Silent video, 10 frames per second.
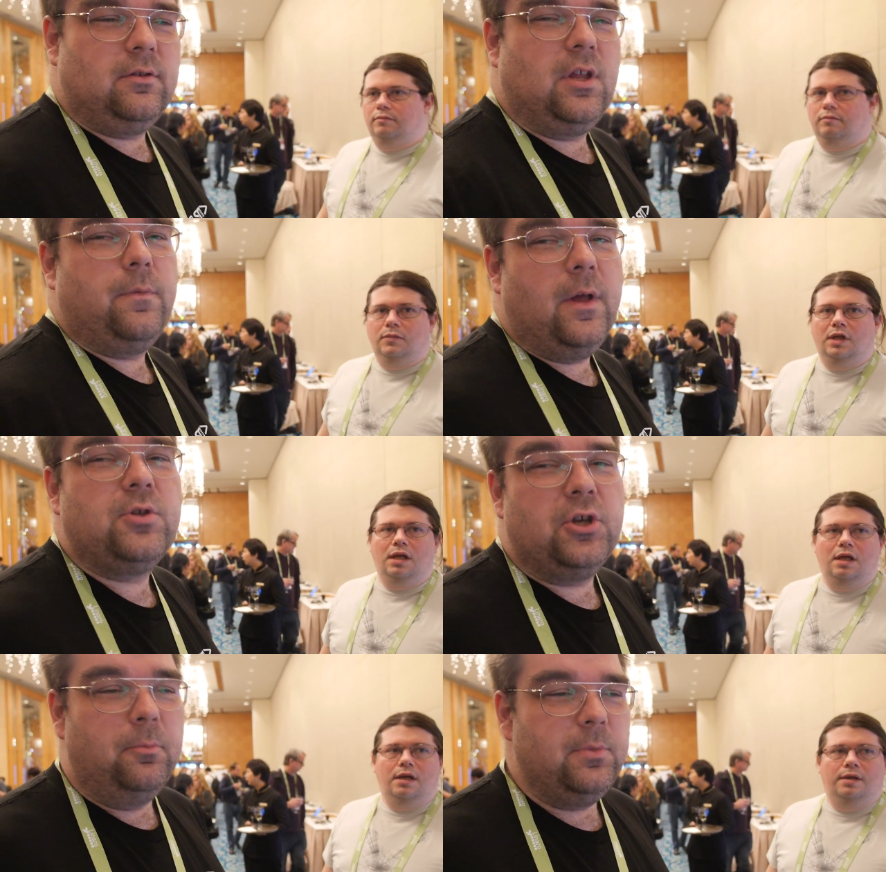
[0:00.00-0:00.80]

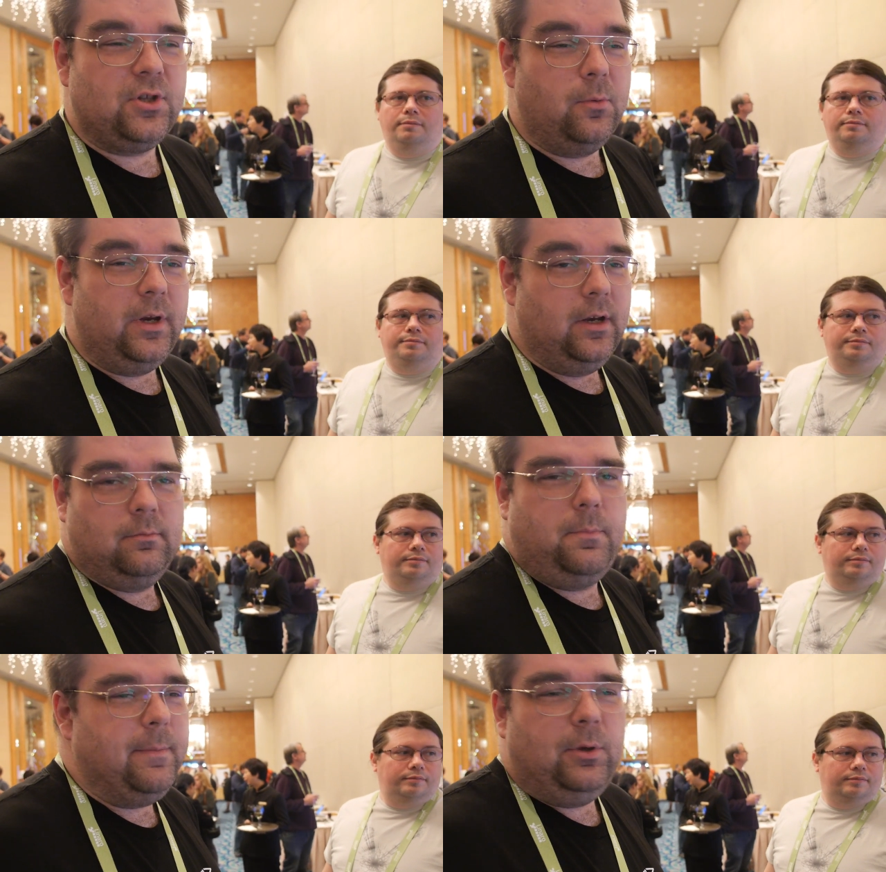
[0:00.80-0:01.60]
Speaker 1: those are numbers that we
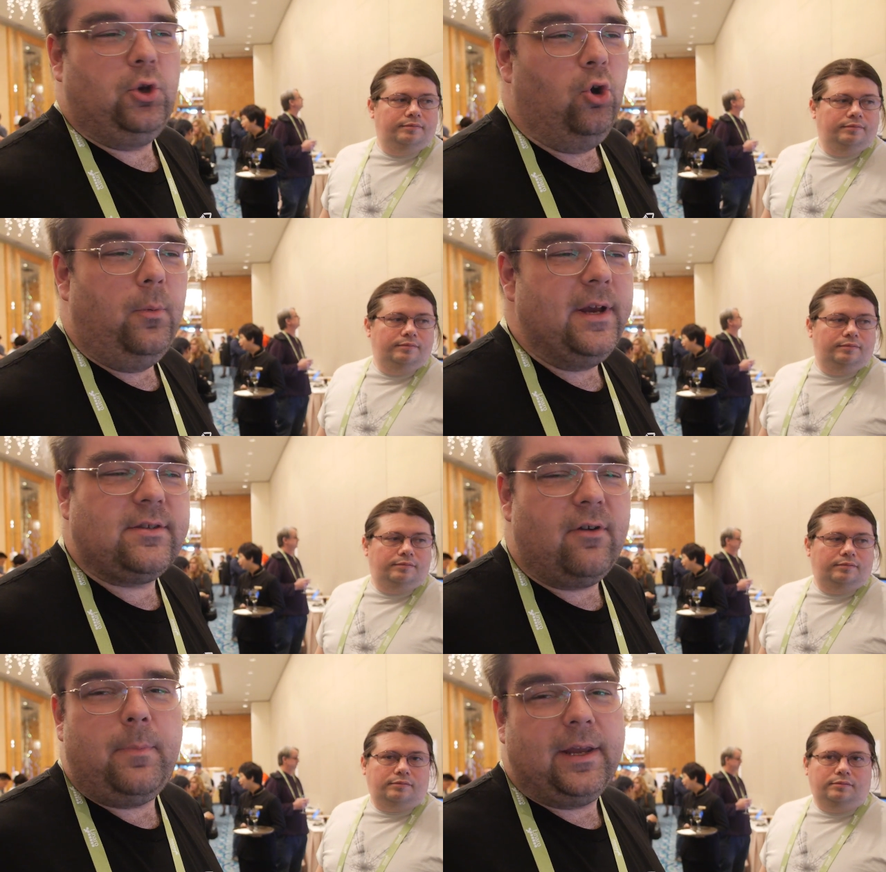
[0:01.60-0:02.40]
know people can
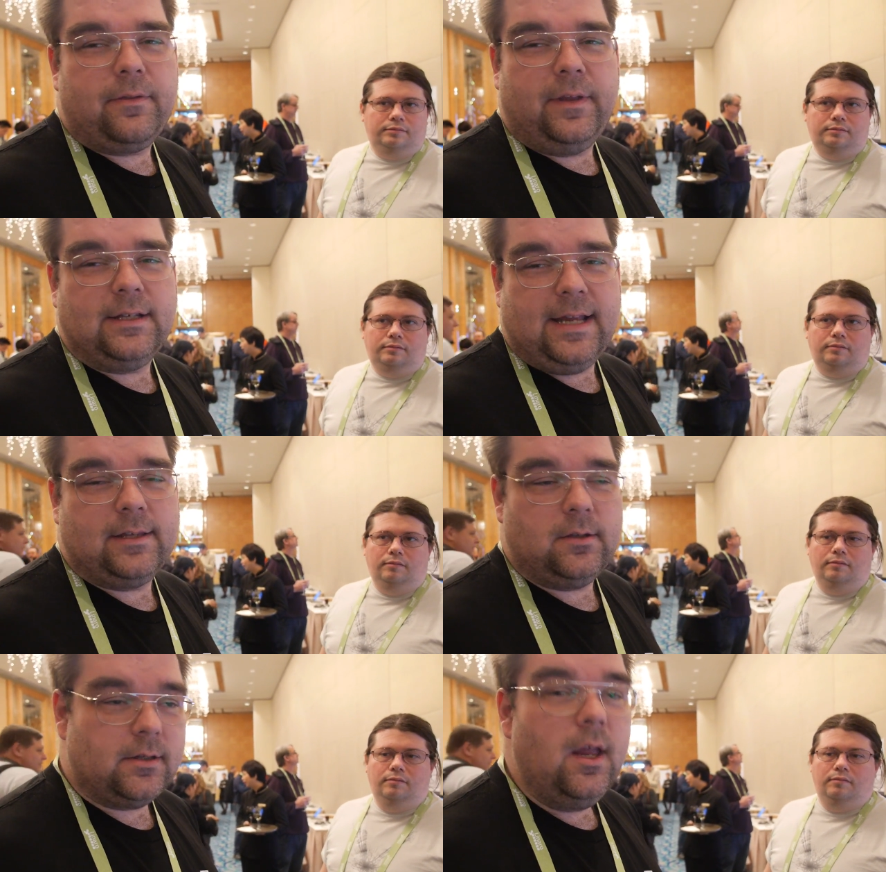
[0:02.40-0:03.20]
always throw bigger things
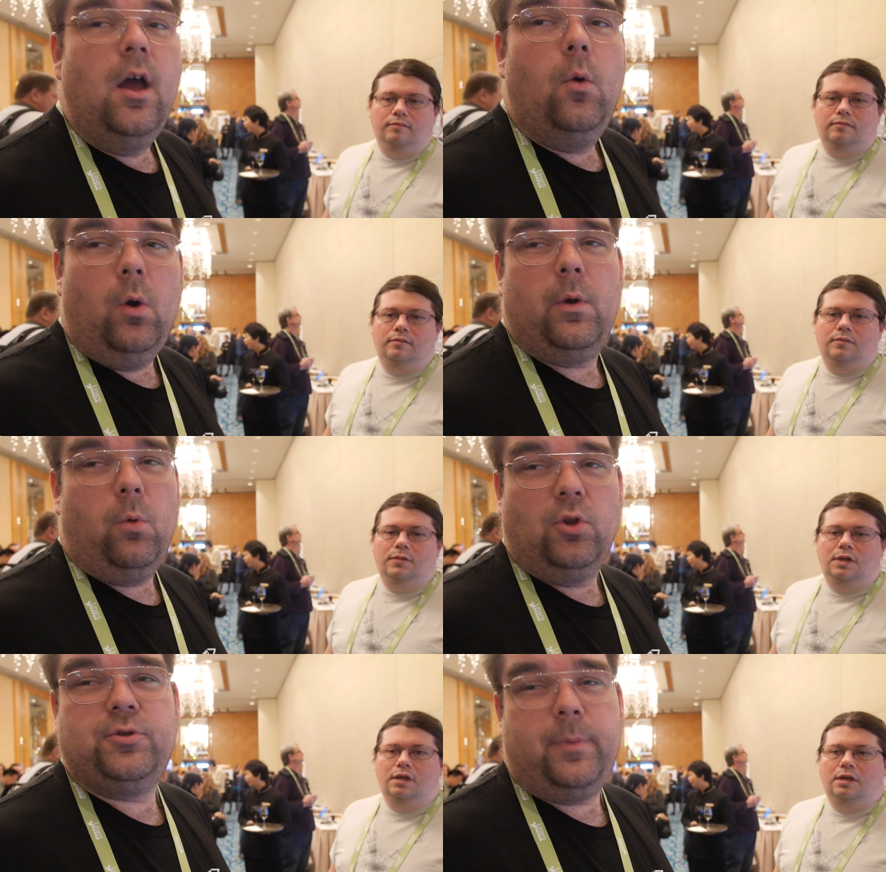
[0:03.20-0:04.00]
at us. What we
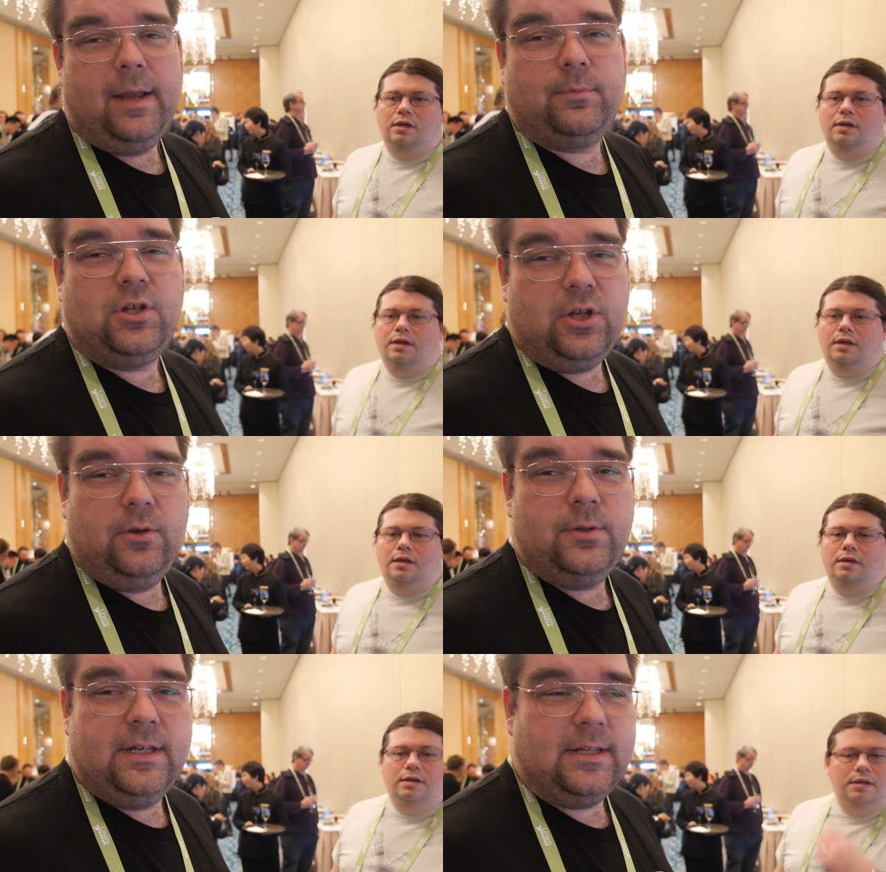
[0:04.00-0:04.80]
want to be able to
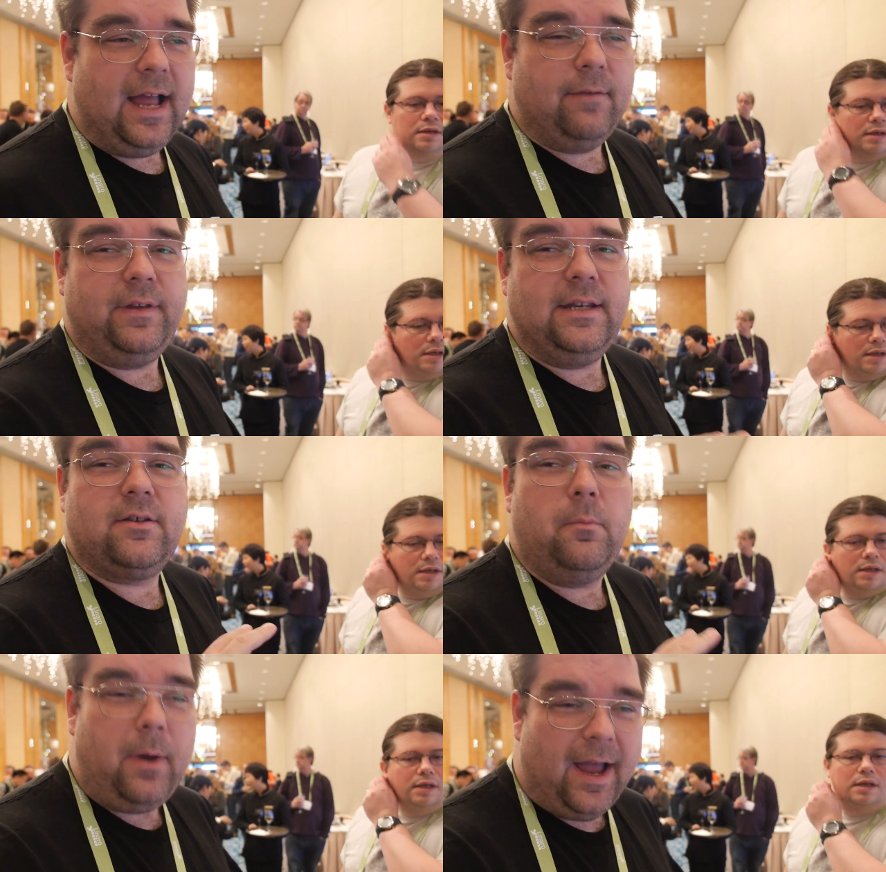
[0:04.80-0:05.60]
use is have these
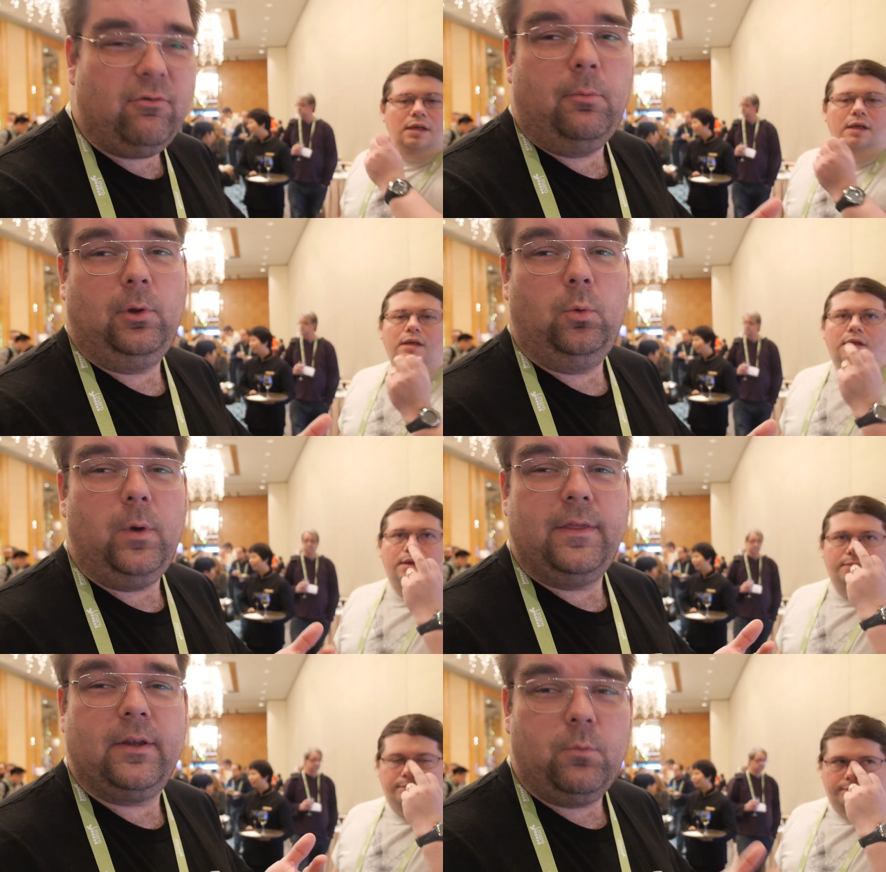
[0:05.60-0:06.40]
comparable
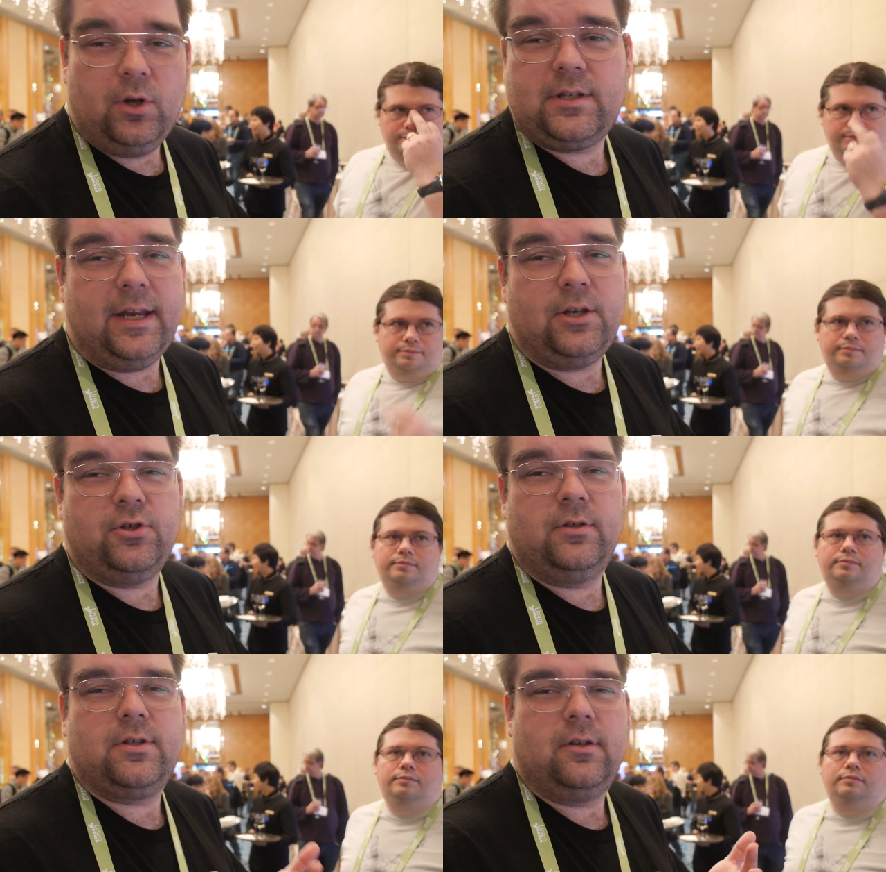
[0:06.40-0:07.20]
with the
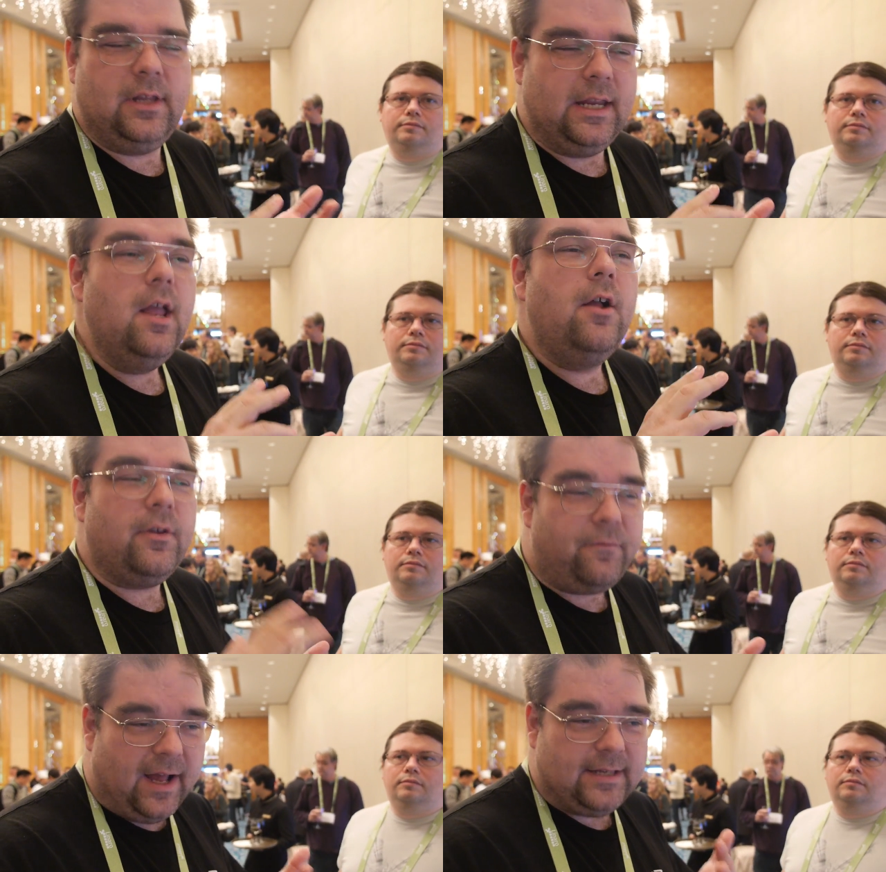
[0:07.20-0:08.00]
workstations and the,
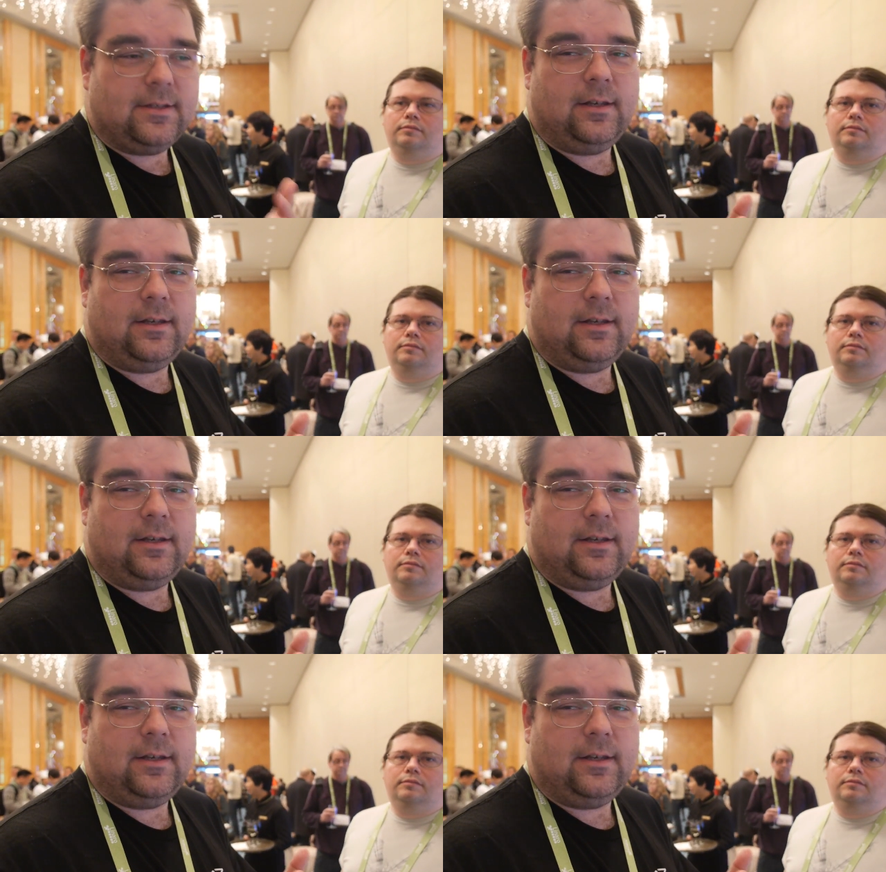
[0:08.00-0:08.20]
the fast